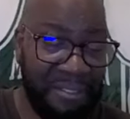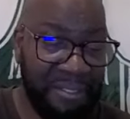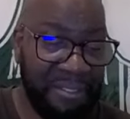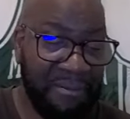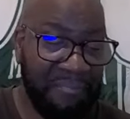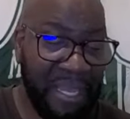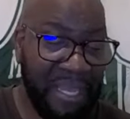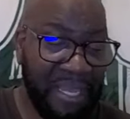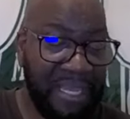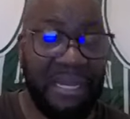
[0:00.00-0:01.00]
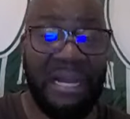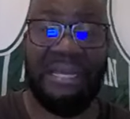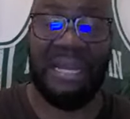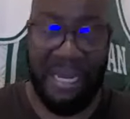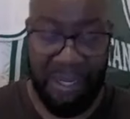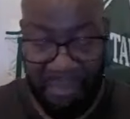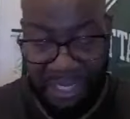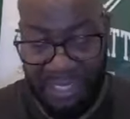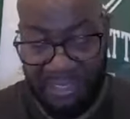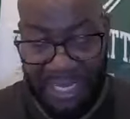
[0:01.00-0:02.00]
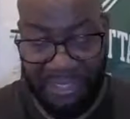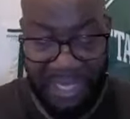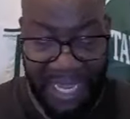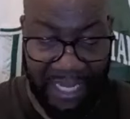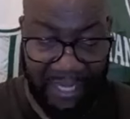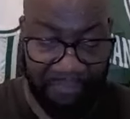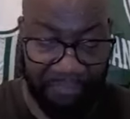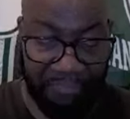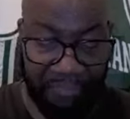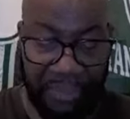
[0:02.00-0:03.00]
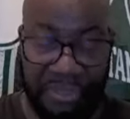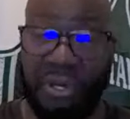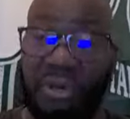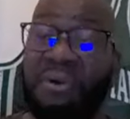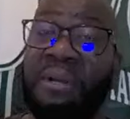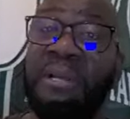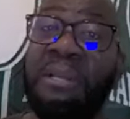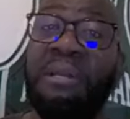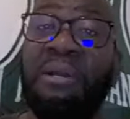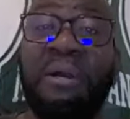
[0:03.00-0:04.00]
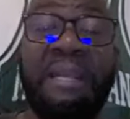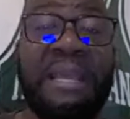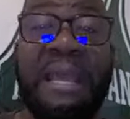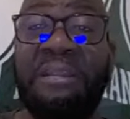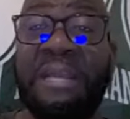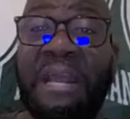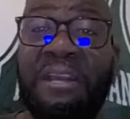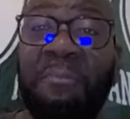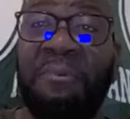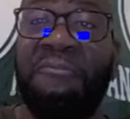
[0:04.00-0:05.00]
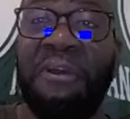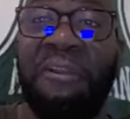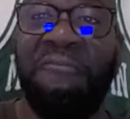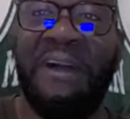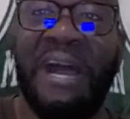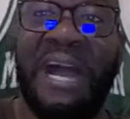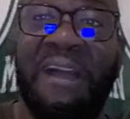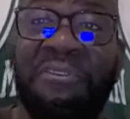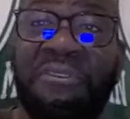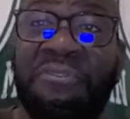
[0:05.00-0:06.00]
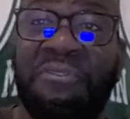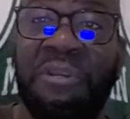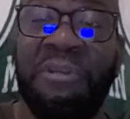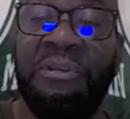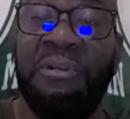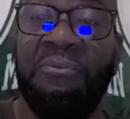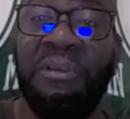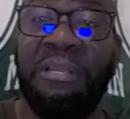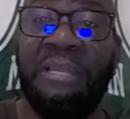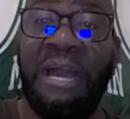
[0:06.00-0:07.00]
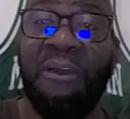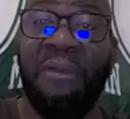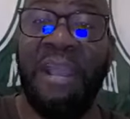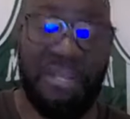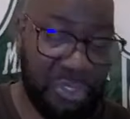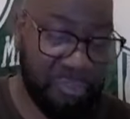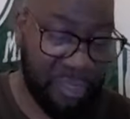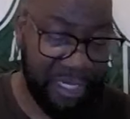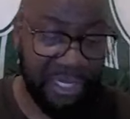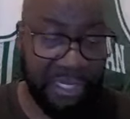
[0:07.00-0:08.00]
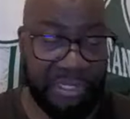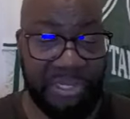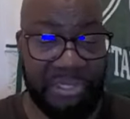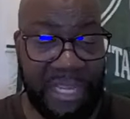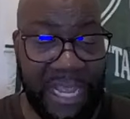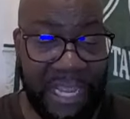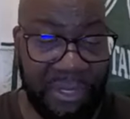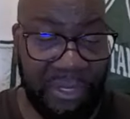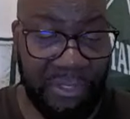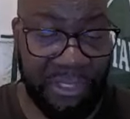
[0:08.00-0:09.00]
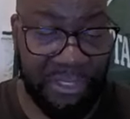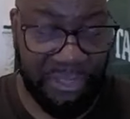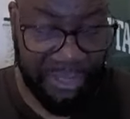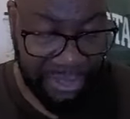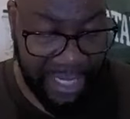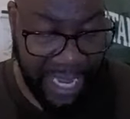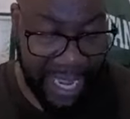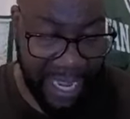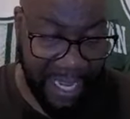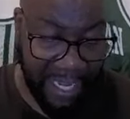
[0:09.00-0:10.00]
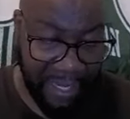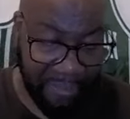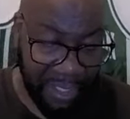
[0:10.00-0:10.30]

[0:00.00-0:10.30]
Man, a lot of money's at stake. So, you know, and again, you got number 45 is, you know, really outrageous with it. He just saying, you know, this is a scam.